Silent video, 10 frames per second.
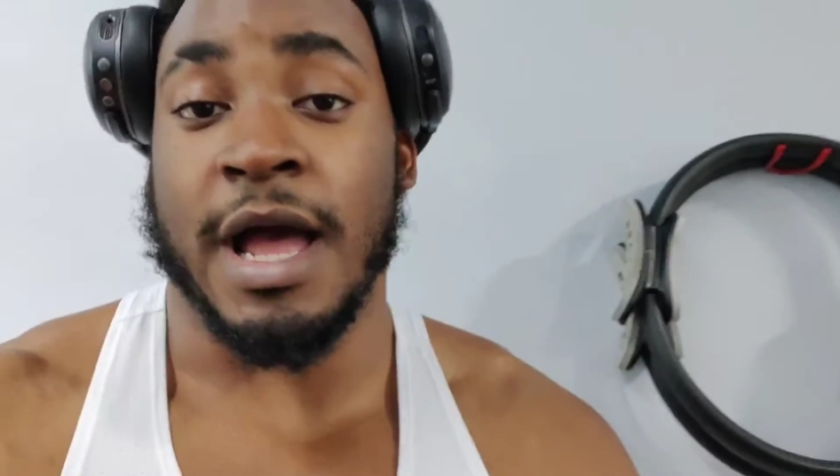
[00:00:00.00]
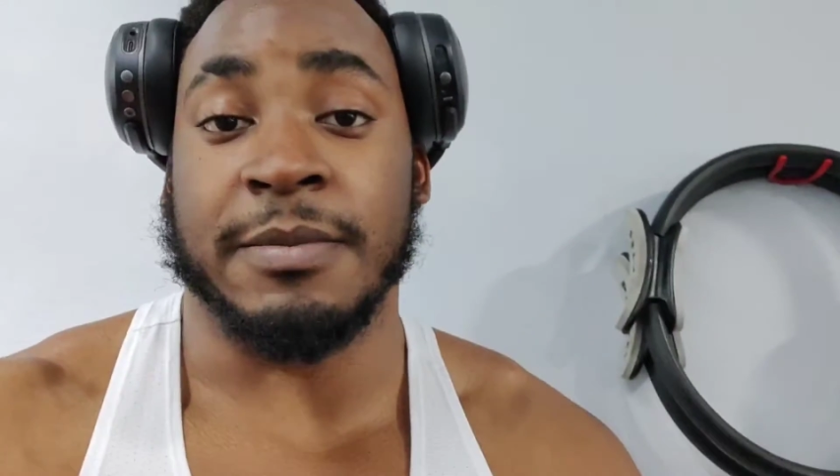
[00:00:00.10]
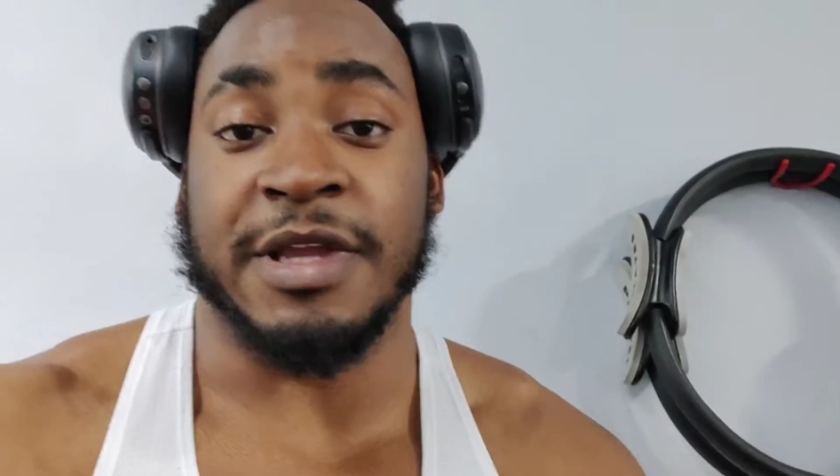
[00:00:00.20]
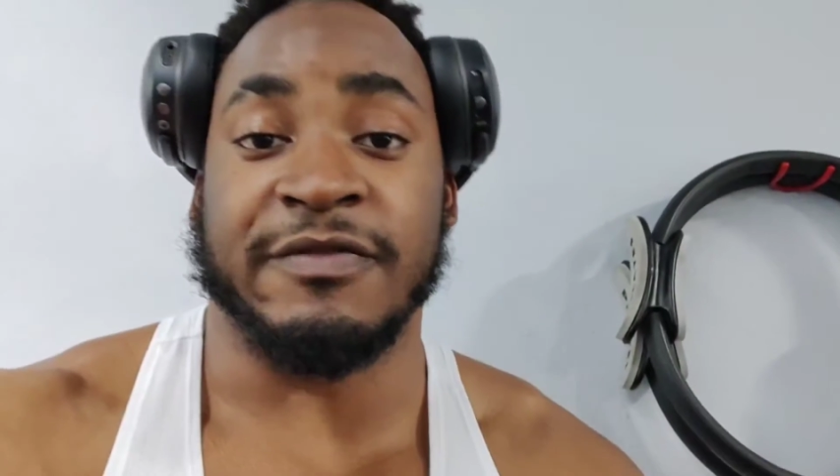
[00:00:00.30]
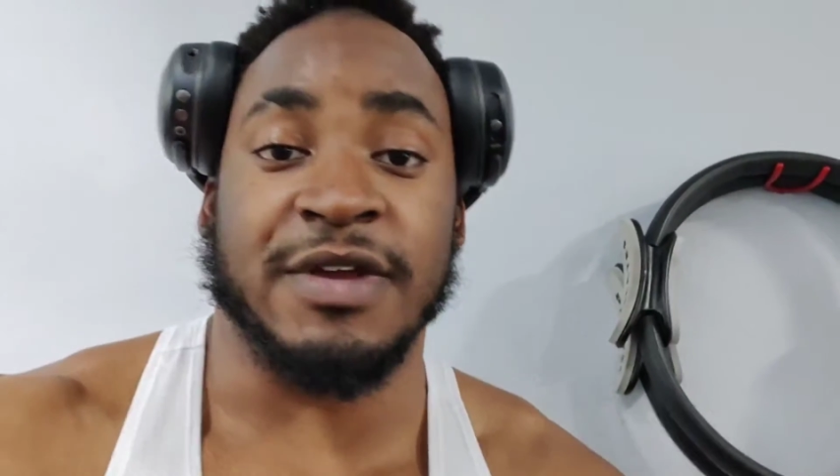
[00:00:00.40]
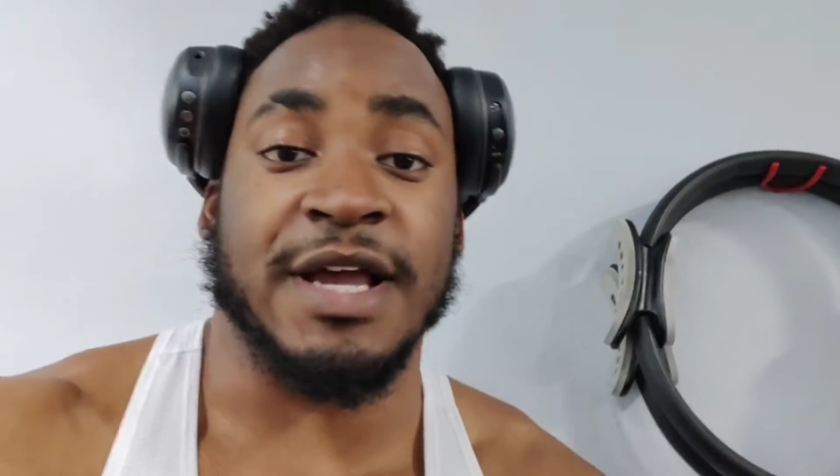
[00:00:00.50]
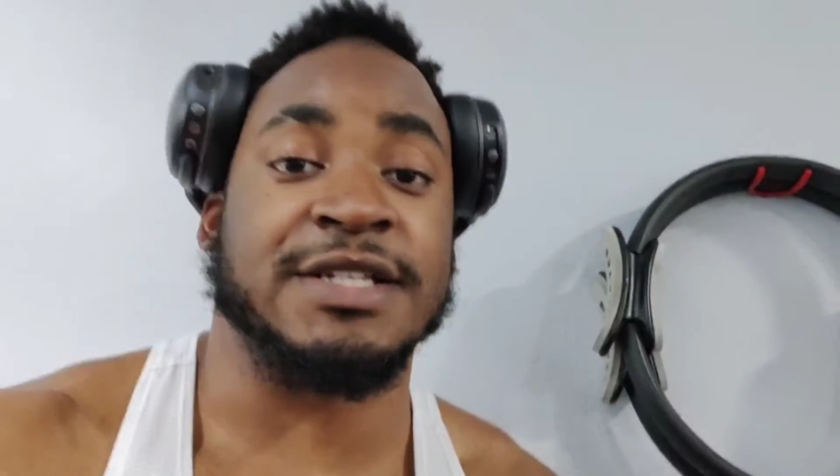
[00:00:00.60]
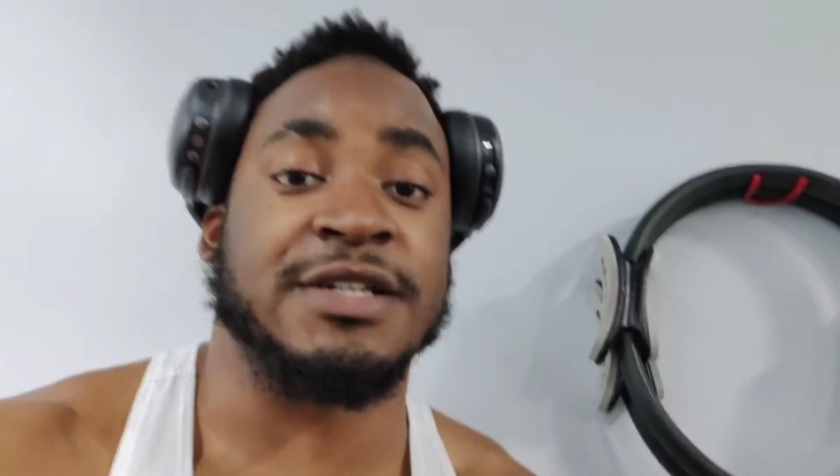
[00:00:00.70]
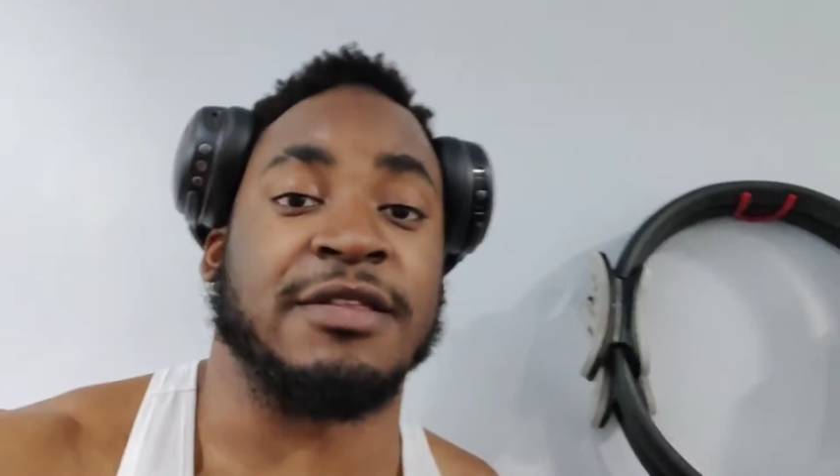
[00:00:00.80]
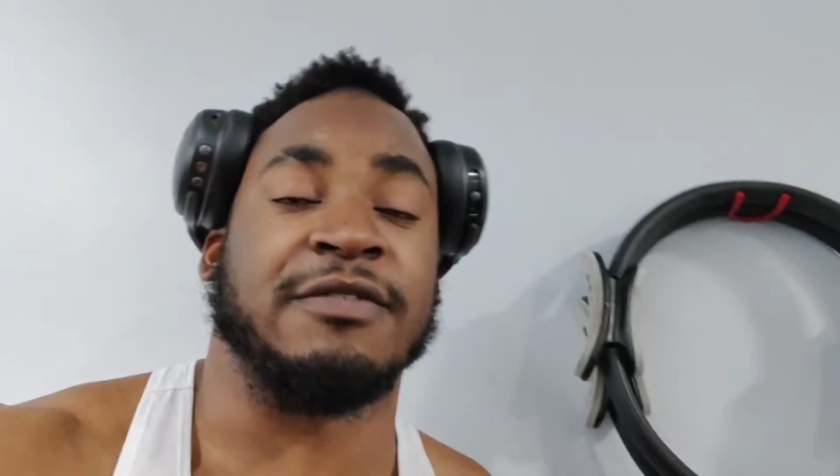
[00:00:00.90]
I'm giving you
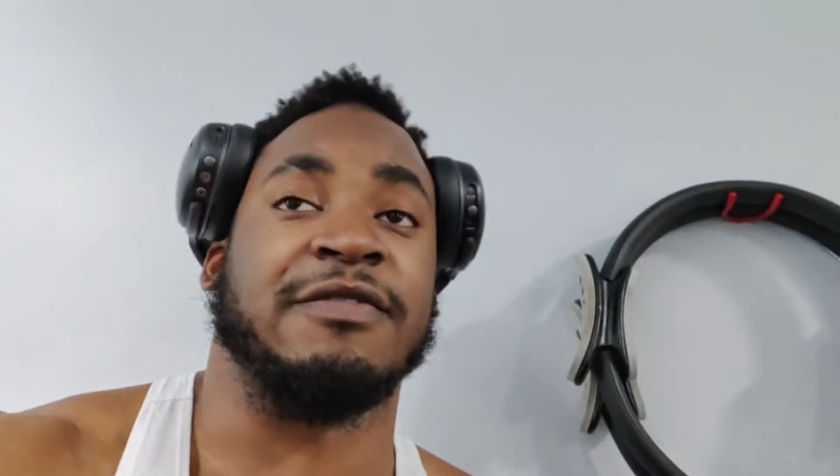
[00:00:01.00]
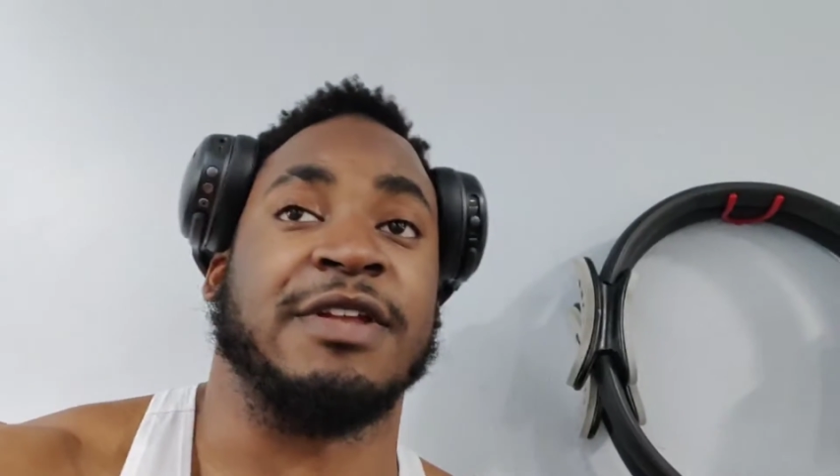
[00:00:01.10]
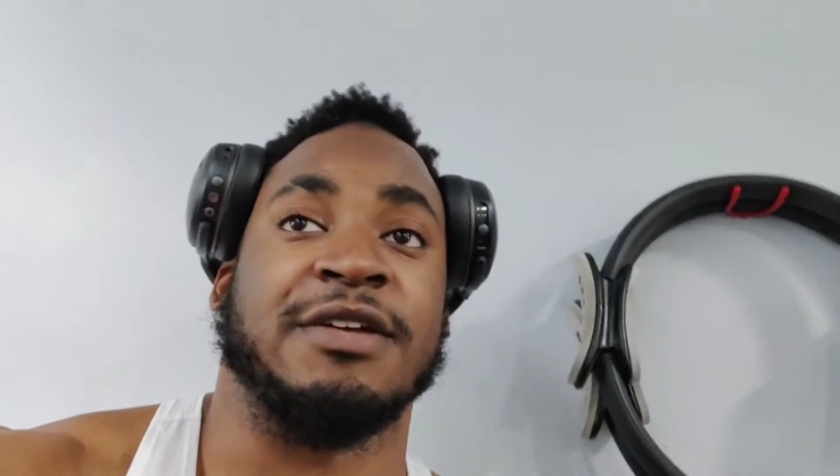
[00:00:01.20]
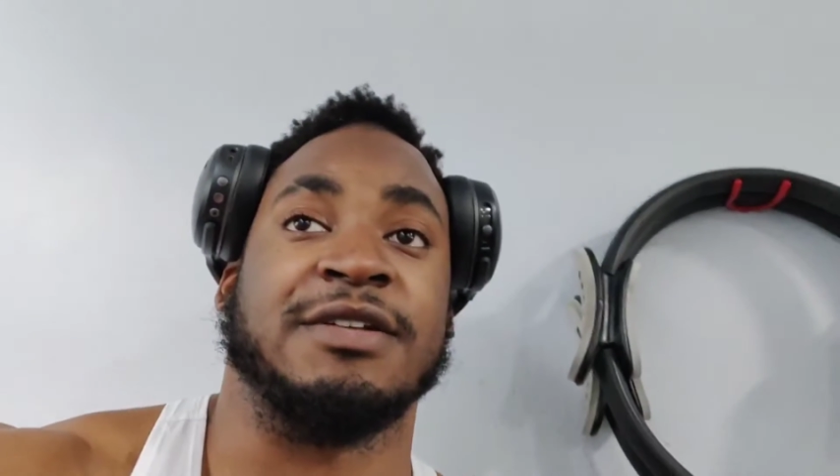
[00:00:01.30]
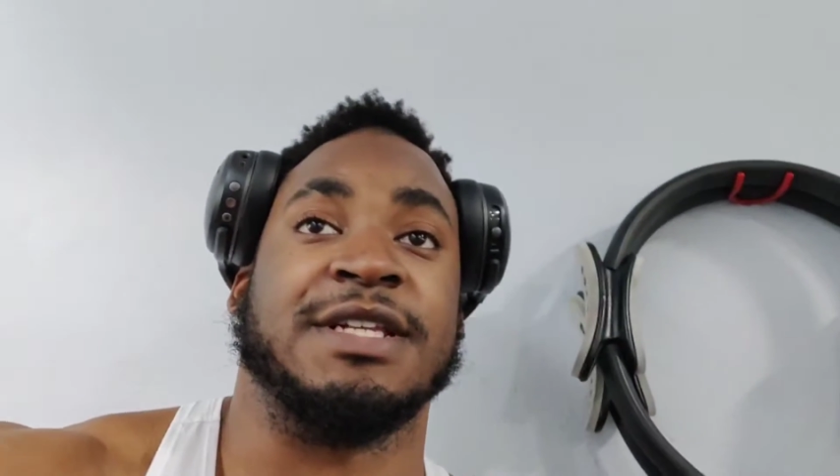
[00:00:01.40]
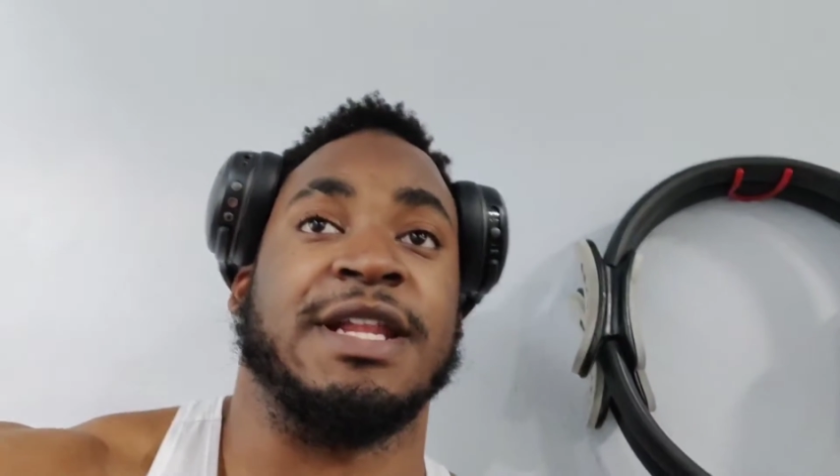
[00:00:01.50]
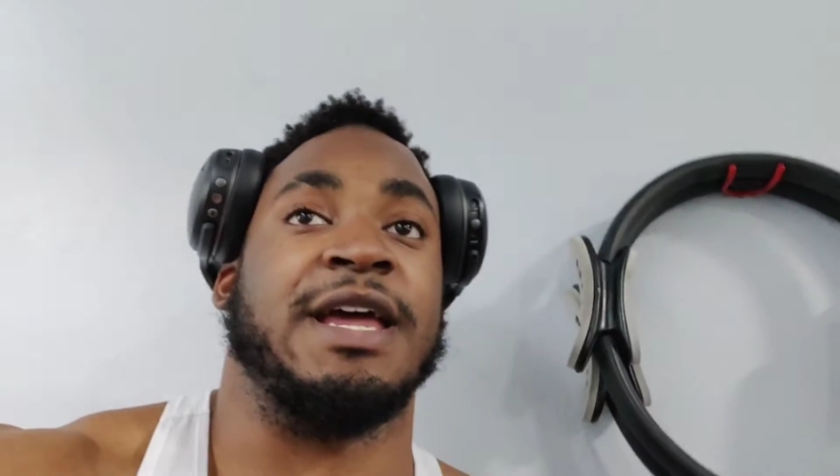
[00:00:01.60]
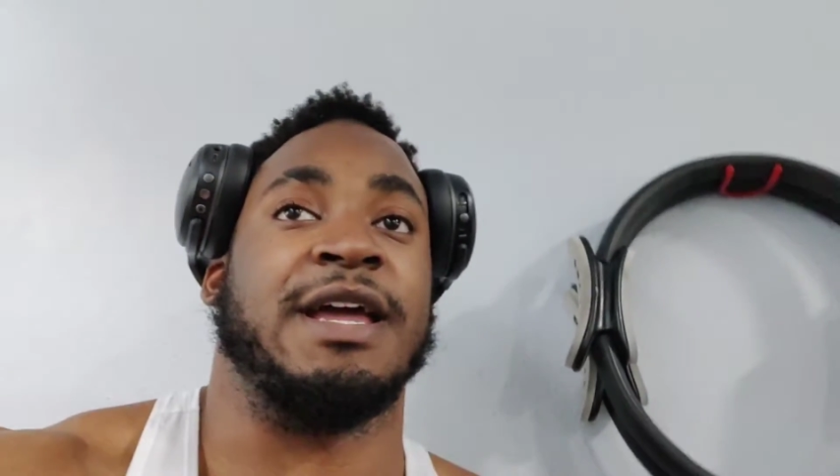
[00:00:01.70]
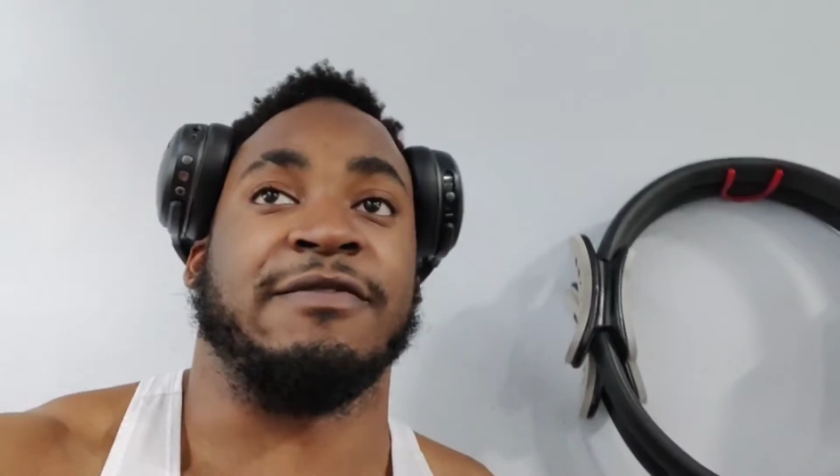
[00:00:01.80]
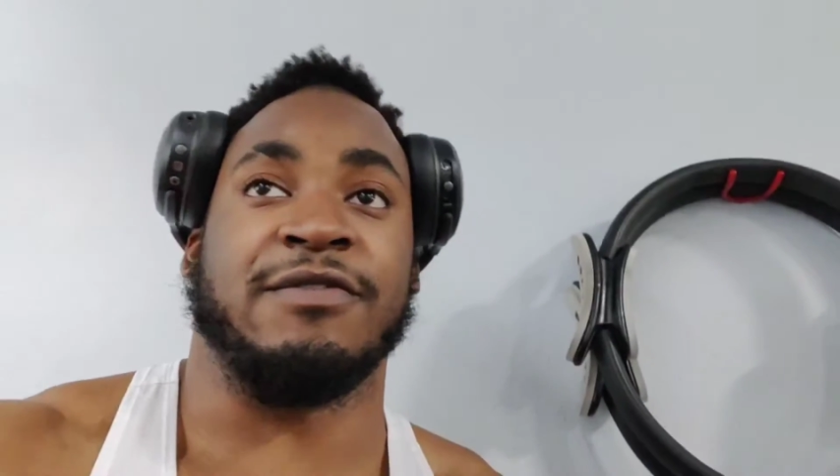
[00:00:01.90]
guys another video today.